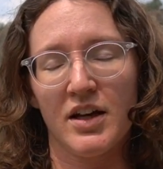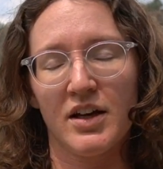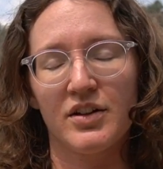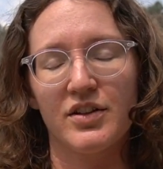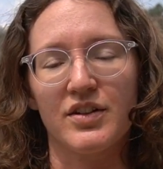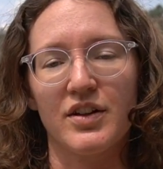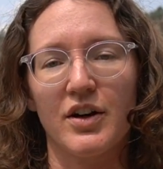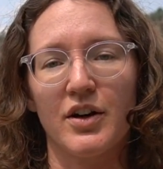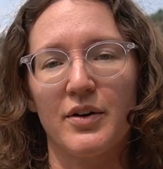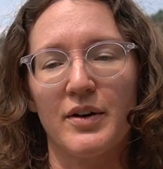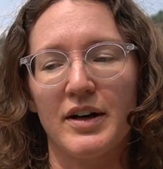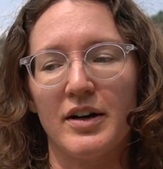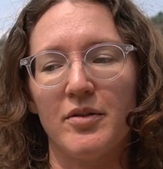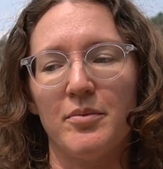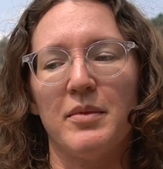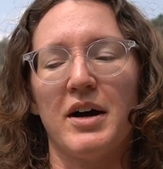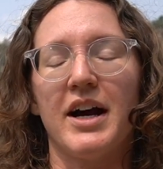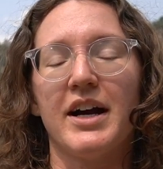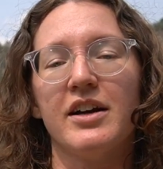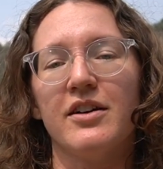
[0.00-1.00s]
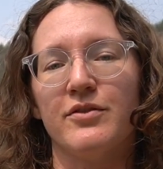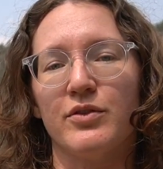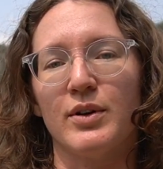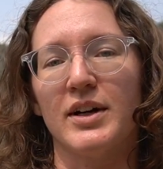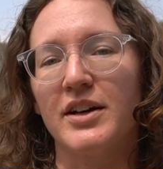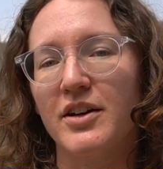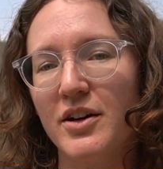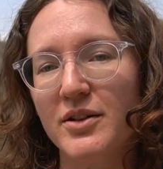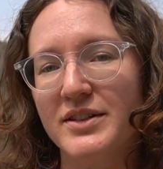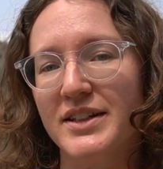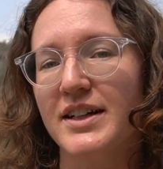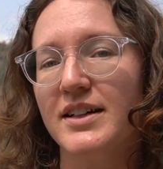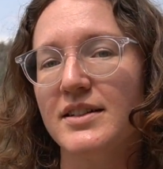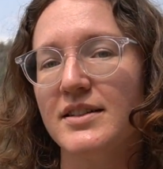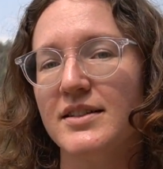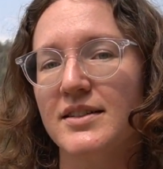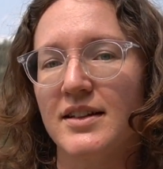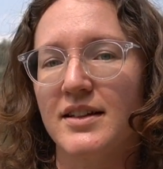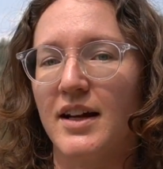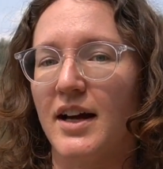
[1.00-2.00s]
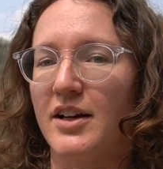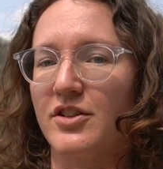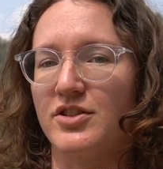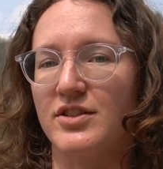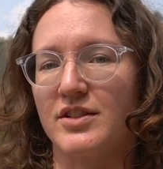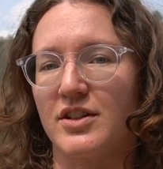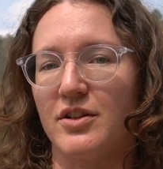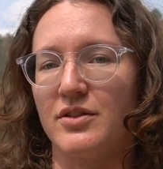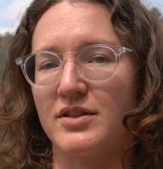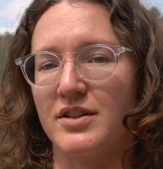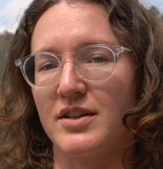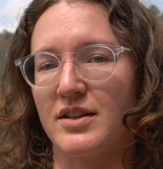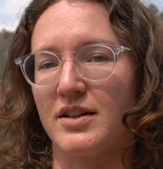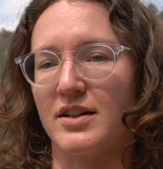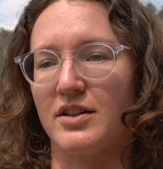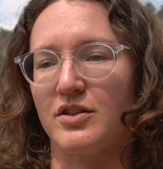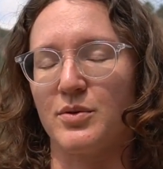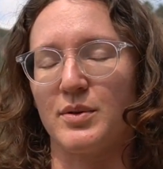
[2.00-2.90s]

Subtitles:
So I avoid hotels and I just go to the